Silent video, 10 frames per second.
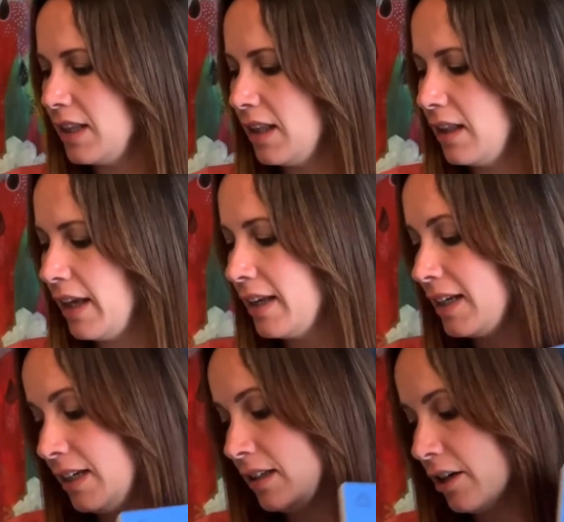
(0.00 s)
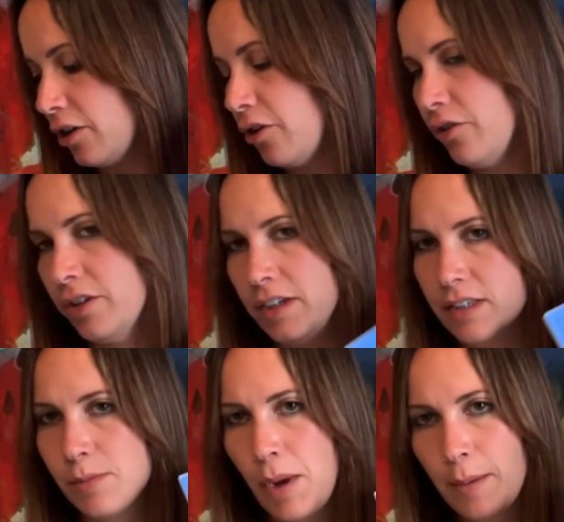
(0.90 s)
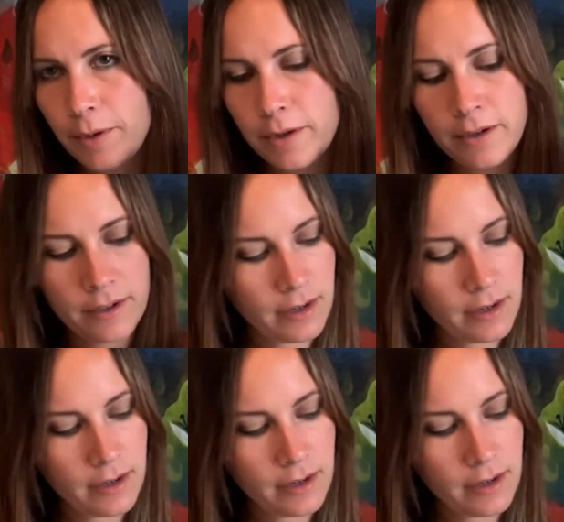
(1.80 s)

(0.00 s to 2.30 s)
they need their own is paper